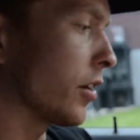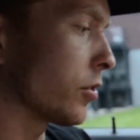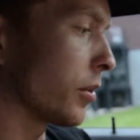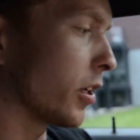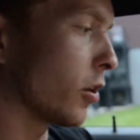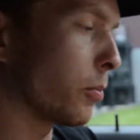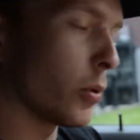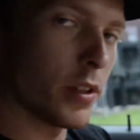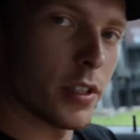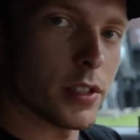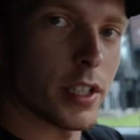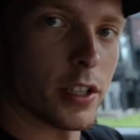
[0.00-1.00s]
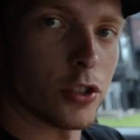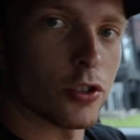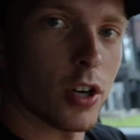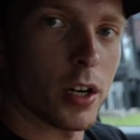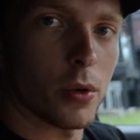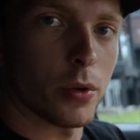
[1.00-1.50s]
So I'm going to go put this in the
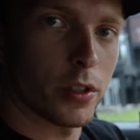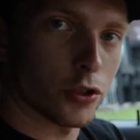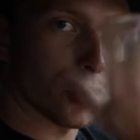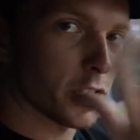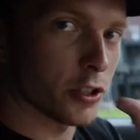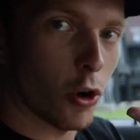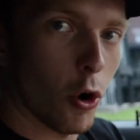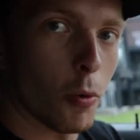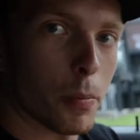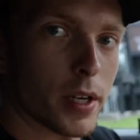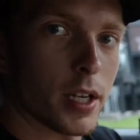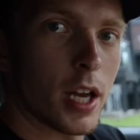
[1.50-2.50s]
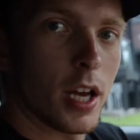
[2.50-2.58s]
trunk. The trunk is open.